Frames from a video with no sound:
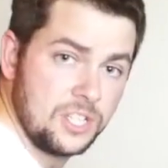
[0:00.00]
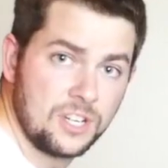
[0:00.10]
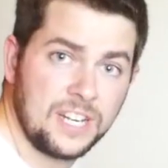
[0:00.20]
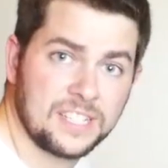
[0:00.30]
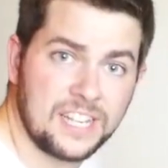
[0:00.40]

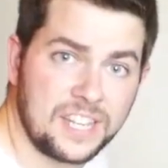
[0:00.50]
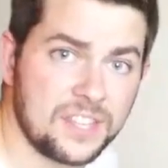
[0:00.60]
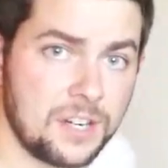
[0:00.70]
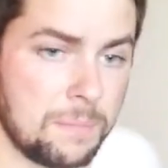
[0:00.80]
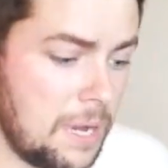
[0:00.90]
string's like
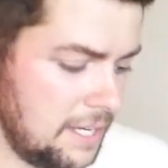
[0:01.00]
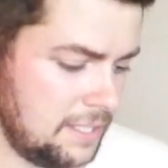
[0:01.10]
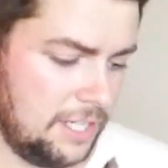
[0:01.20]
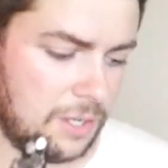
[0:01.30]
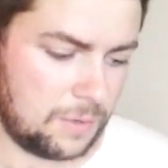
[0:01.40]
$30,
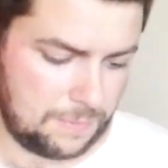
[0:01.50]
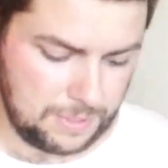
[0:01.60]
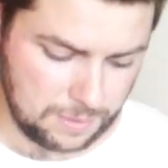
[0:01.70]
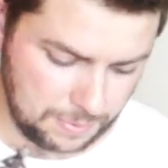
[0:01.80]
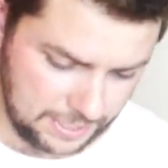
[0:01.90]
and you don't want to
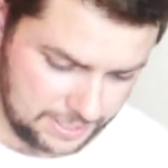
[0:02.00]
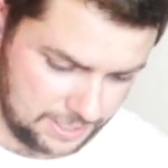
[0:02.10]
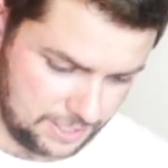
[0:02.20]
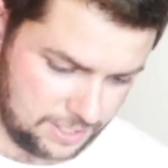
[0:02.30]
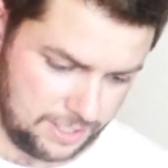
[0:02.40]
be
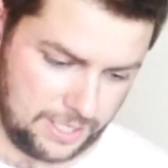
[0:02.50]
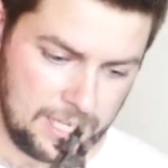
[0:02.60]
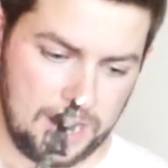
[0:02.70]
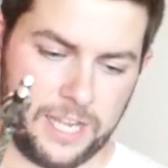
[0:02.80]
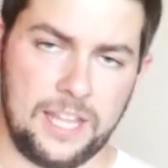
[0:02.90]
replacing a string.
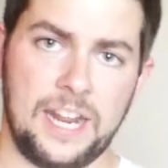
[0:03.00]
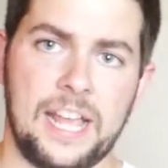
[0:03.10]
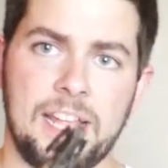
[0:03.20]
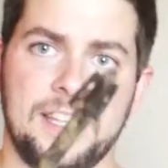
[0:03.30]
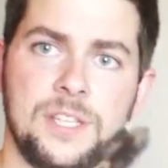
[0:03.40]
And then I
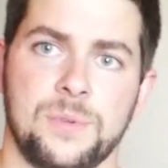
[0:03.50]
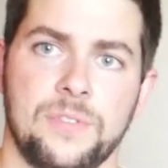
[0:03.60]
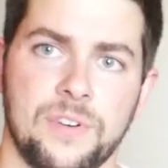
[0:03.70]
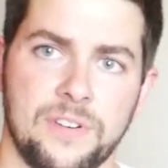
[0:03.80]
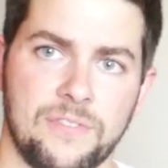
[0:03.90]
got this
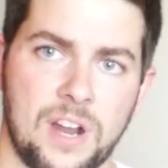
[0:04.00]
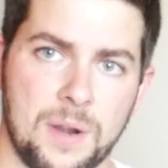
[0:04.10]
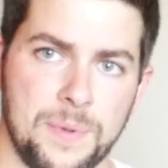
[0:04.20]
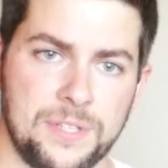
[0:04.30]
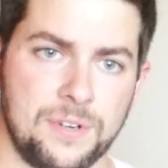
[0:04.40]
one for a
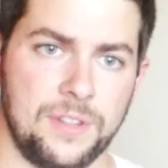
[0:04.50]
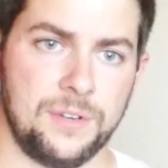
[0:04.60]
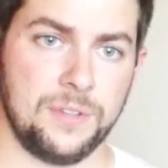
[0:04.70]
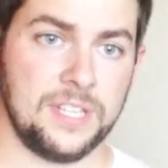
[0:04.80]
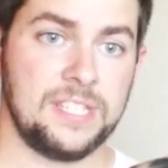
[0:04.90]
varmints run
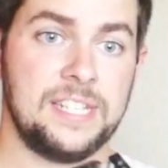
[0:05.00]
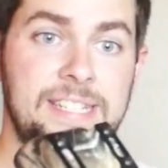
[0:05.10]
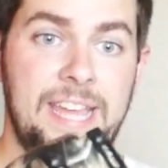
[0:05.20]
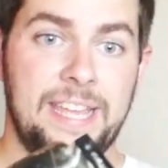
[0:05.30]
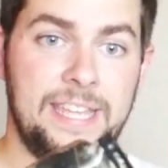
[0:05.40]
through. This is a
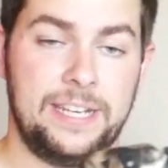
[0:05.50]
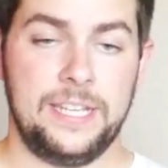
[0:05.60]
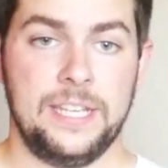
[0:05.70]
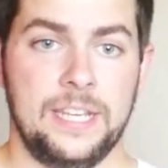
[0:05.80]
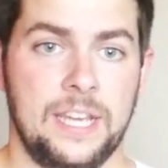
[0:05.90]
Tekken.
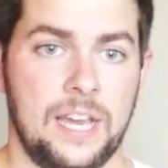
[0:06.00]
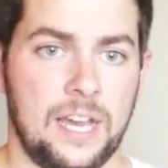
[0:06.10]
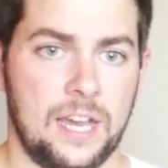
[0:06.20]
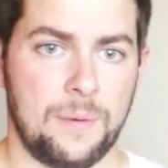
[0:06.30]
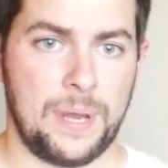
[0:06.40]

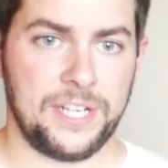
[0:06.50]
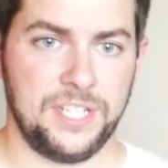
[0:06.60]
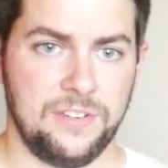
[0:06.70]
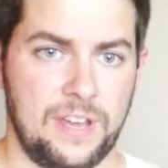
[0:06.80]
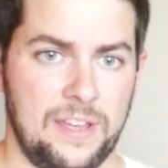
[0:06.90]
By
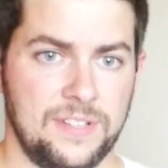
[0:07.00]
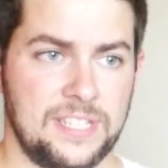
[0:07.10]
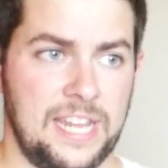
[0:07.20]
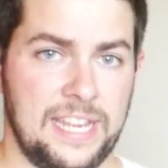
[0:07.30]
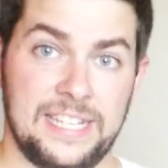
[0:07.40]
G5, it's
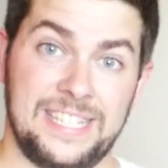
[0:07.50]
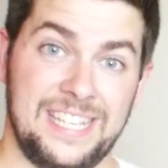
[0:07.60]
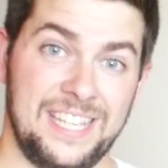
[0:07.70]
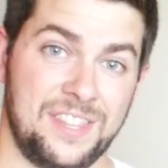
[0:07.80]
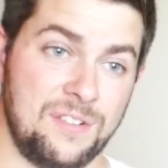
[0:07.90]
a Tekken
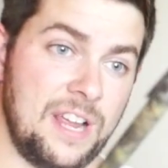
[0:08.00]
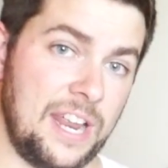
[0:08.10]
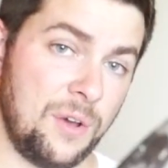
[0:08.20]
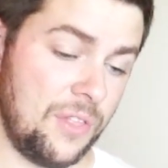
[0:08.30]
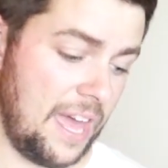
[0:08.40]
T3.
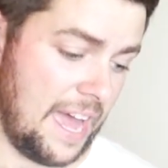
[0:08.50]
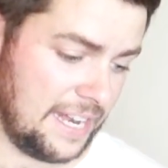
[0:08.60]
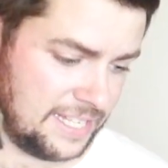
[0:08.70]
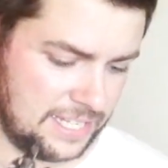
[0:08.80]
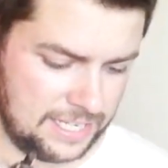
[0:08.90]
I know
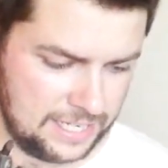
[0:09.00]
that,